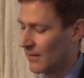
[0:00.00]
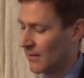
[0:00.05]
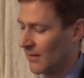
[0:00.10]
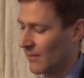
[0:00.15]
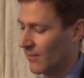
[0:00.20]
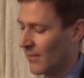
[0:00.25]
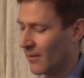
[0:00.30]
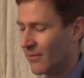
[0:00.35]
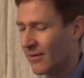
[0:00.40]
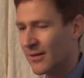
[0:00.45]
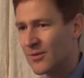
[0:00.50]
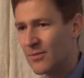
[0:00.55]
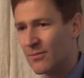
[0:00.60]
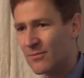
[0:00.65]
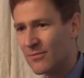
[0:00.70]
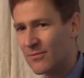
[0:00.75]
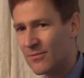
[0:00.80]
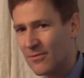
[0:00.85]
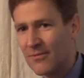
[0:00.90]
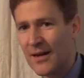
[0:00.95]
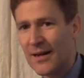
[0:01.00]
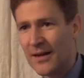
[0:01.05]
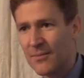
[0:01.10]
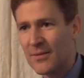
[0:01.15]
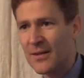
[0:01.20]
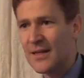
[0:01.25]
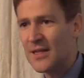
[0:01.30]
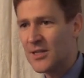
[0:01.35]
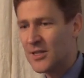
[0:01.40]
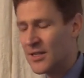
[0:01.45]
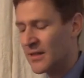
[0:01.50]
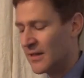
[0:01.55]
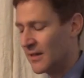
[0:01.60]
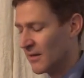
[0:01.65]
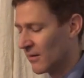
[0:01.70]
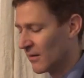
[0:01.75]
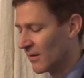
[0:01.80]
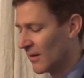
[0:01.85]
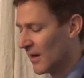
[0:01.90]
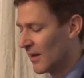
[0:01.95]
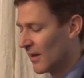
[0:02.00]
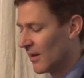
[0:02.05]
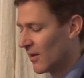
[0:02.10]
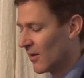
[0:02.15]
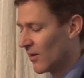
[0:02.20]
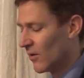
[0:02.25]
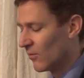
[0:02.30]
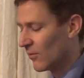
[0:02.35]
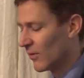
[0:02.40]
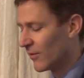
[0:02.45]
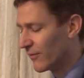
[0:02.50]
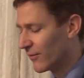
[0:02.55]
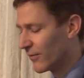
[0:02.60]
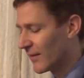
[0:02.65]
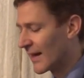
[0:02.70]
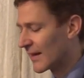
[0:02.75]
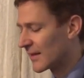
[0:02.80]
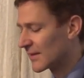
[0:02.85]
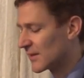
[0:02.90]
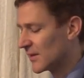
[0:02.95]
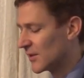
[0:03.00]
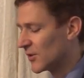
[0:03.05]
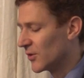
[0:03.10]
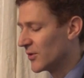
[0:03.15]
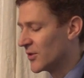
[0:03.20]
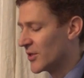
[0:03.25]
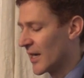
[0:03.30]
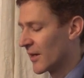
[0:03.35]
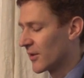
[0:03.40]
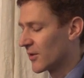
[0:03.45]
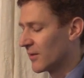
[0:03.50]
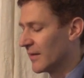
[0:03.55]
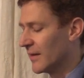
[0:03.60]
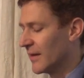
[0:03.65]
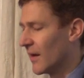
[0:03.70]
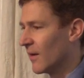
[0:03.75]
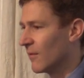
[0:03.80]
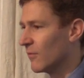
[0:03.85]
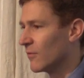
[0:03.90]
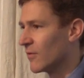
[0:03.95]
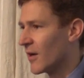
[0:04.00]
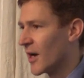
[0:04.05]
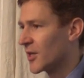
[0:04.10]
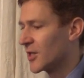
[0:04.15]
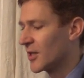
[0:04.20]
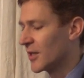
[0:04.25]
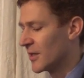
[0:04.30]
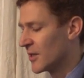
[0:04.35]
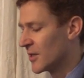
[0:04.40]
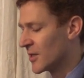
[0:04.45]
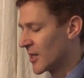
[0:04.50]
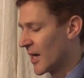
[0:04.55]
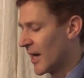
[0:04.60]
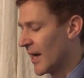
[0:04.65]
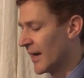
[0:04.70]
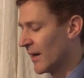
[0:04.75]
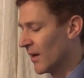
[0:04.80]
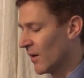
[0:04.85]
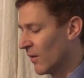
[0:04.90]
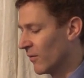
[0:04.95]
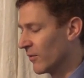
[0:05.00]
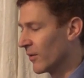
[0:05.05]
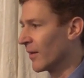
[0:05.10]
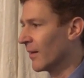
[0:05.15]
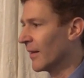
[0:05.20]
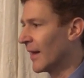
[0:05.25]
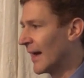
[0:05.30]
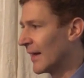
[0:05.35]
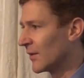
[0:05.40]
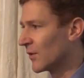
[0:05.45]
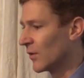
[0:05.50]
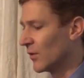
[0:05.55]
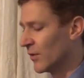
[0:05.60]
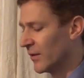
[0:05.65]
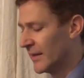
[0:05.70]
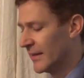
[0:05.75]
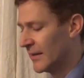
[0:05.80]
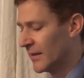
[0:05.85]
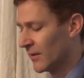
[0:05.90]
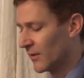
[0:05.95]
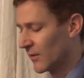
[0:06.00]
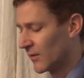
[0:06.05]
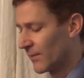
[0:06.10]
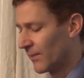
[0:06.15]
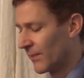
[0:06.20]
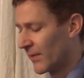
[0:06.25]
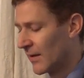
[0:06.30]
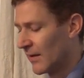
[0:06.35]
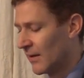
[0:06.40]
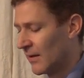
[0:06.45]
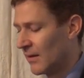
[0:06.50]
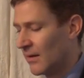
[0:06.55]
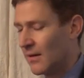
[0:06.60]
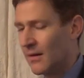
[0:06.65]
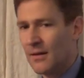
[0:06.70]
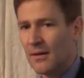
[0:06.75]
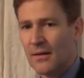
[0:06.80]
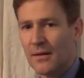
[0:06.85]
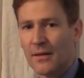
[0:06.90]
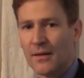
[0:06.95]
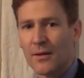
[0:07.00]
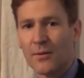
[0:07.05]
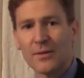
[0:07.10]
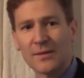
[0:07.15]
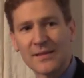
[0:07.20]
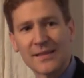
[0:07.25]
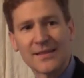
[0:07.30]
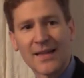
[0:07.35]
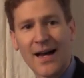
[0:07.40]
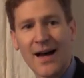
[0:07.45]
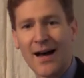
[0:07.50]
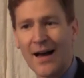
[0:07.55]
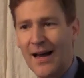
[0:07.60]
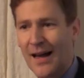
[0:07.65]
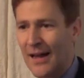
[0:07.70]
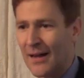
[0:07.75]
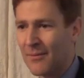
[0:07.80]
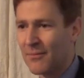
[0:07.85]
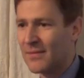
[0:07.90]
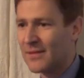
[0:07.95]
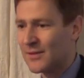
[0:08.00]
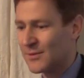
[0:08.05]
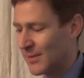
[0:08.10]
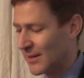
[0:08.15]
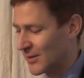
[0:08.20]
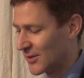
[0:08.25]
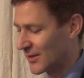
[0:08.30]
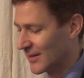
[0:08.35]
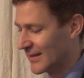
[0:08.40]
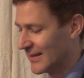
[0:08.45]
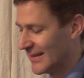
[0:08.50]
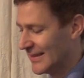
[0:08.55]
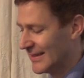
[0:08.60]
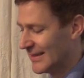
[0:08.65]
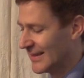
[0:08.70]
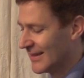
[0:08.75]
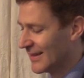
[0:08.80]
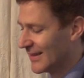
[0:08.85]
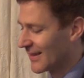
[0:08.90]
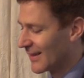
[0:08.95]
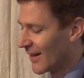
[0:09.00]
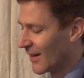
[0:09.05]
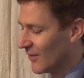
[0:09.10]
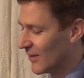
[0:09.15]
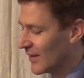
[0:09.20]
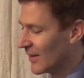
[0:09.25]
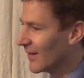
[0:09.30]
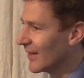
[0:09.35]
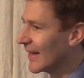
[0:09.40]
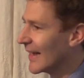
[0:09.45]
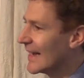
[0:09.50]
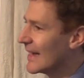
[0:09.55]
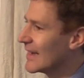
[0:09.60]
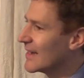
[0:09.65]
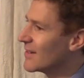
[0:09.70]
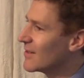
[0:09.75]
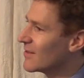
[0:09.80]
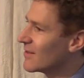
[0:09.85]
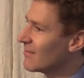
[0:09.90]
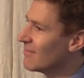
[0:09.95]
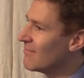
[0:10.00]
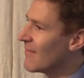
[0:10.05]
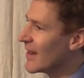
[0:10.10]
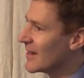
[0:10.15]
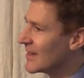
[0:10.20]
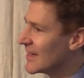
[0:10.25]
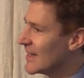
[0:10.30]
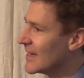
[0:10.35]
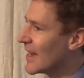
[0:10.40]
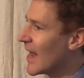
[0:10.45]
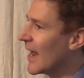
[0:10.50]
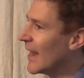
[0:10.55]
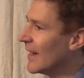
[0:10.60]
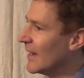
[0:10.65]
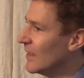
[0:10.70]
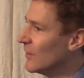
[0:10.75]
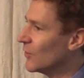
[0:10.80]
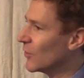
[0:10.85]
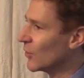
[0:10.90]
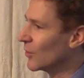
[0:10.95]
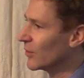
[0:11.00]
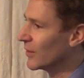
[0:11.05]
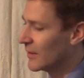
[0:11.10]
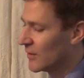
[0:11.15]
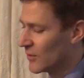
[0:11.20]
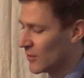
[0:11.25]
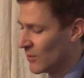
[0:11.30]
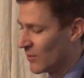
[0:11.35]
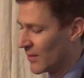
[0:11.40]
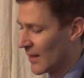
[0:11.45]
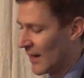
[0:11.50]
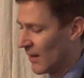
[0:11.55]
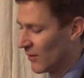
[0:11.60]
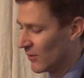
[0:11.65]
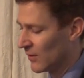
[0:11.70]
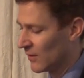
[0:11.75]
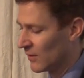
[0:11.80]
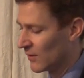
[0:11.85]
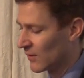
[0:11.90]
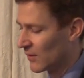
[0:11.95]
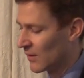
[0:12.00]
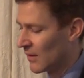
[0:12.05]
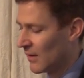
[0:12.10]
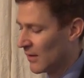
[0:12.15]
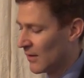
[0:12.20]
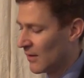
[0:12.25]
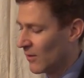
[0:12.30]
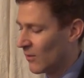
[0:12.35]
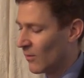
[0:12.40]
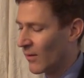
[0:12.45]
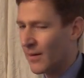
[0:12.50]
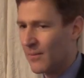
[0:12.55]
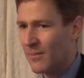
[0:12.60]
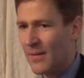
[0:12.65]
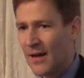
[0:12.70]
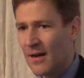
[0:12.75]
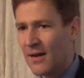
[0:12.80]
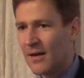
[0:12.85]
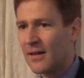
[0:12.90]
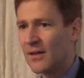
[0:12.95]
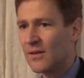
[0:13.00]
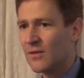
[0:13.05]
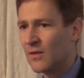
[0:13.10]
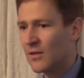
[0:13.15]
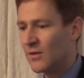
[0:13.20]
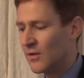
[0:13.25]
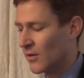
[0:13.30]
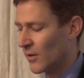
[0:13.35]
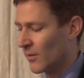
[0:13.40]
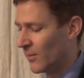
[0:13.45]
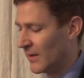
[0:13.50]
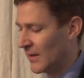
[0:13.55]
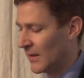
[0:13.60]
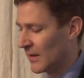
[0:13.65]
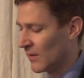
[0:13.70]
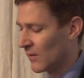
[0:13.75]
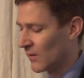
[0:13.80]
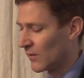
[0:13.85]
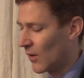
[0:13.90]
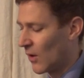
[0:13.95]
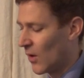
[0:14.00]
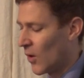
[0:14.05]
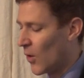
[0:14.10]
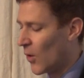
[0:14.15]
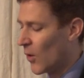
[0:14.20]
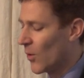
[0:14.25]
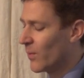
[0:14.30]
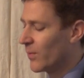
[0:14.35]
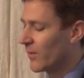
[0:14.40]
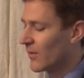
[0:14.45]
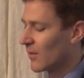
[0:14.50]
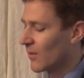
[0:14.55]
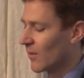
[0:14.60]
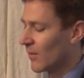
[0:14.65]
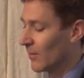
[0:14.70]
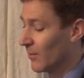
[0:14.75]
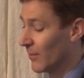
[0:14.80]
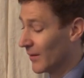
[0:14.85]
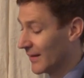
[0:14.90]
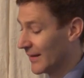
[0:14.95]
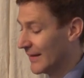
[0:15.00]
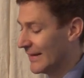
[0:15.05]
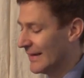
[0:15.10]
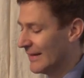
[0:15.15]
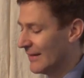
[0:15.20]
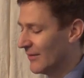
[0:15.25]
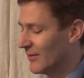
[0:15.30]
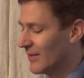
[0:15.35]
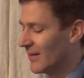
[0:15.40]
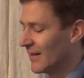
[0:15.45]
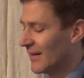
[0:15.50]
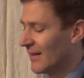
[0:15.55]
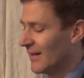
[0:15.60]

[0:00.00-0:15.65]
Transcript: And my recommendation here reflects the trajectory of Russia and China over the last 30 years. There was a time, especially kind of in the late 1990s, early 2000s, when Americans and Europeans hoped or believed